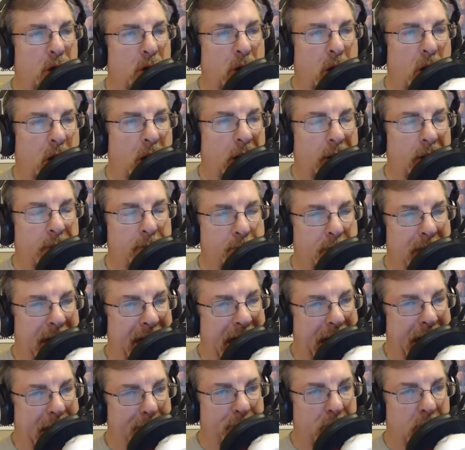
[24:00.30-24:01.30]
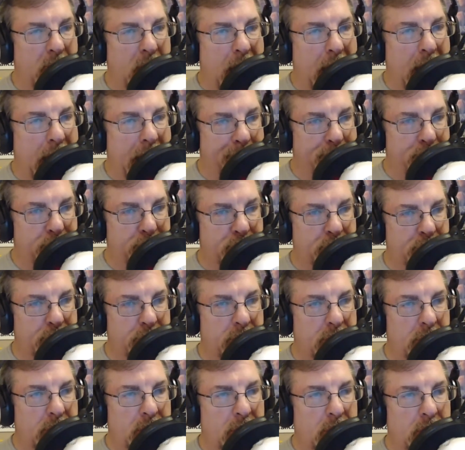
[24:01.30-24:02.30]
on map
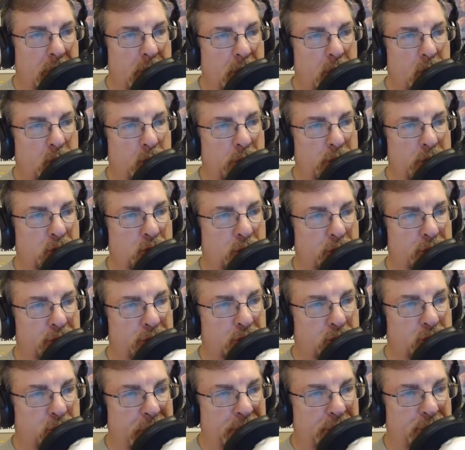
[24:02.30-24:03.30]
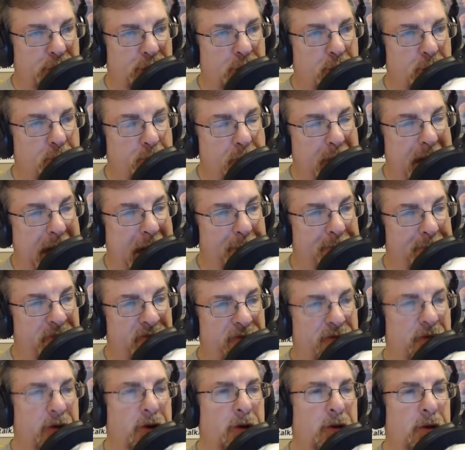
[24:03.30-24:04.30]
option, which will switch to map
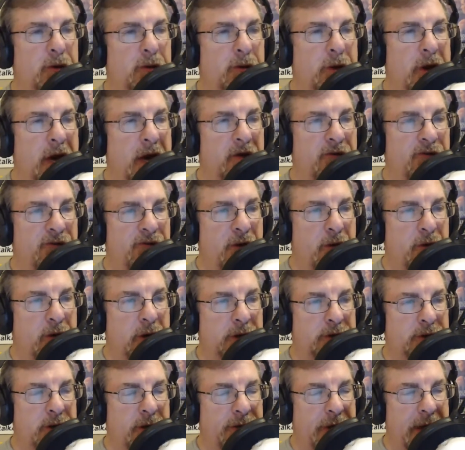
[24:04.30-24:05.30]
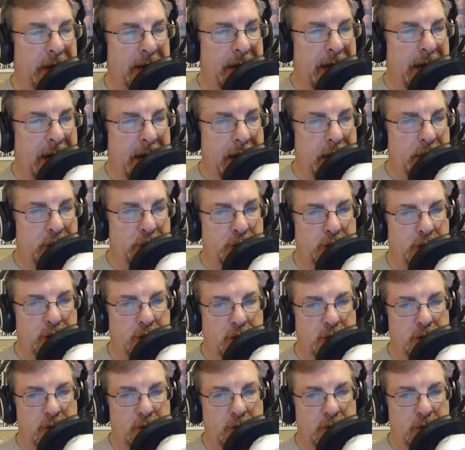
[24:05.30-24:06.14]
view and focus on that cache.